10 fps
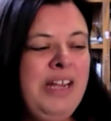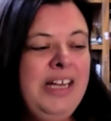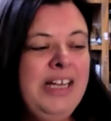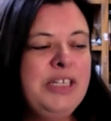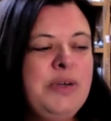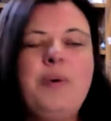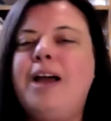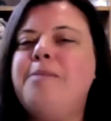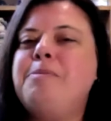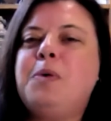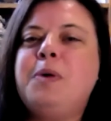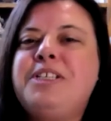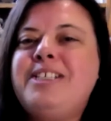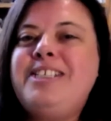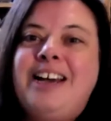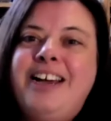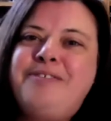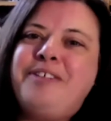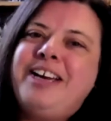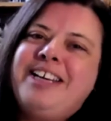So I'm going to dive
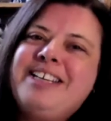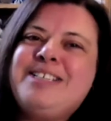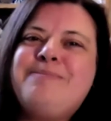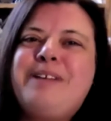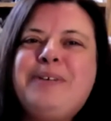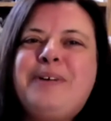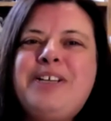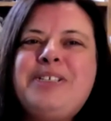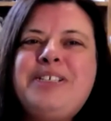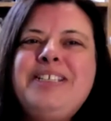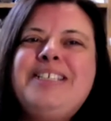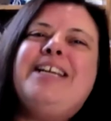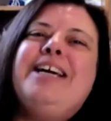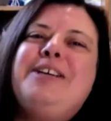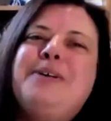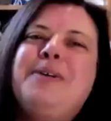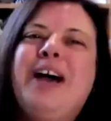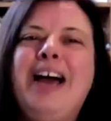right into my questions, and I know